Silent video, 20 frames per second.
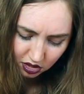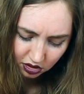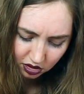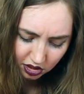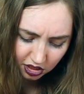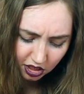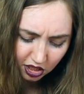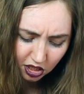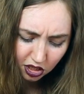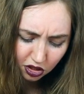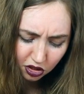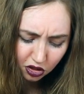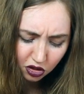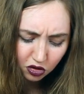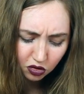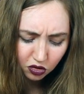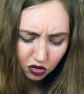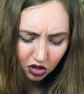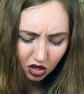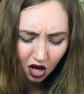till
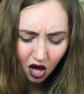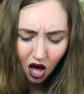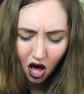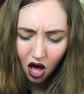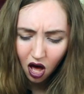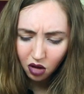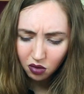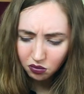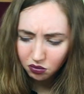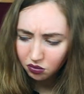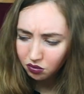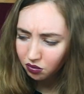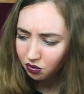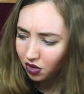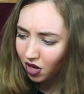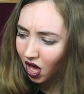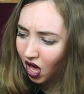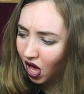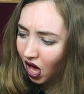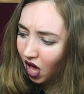you come
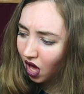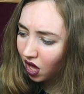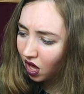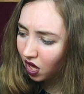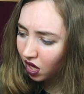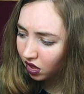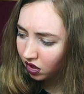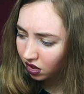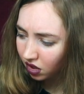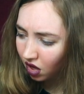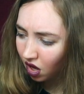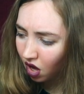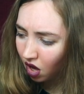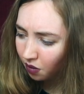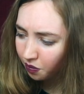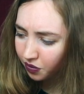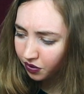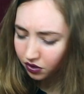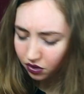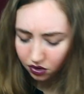back
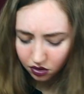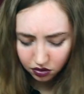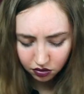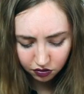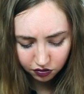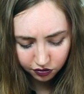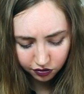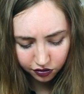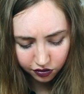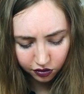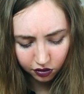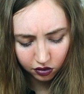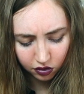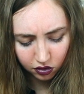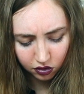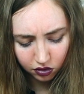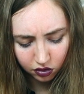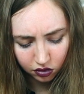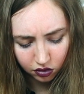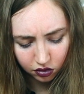up in
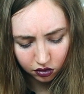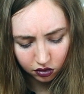full.